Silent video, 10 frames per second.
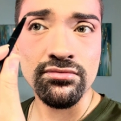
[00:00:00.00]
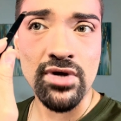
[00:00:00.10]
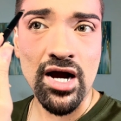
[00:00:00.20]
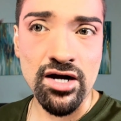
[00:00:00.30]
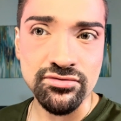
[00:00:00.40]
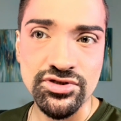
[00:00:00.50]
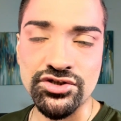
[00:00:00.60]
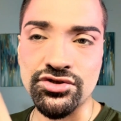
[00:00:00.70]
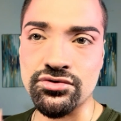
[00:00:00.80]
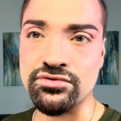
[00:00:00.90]
how
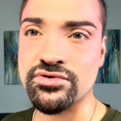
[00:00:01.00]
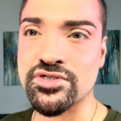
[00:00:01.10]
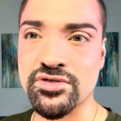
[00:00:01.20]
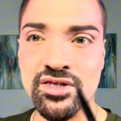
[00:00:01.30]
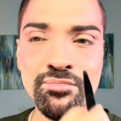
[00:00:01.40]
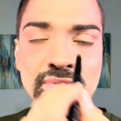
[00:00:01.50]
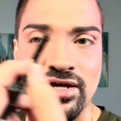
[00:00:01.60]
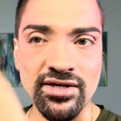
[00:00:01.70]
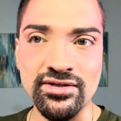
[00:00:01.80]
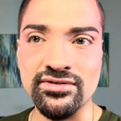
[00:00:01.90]
to use the
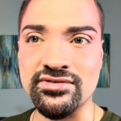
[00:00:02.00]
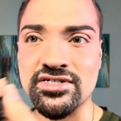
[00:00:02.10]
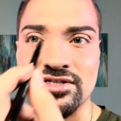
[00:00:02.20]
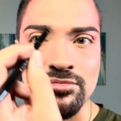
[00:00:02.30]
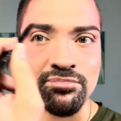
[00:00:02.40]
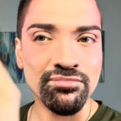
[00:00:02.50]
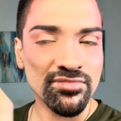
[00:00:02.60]
pens and the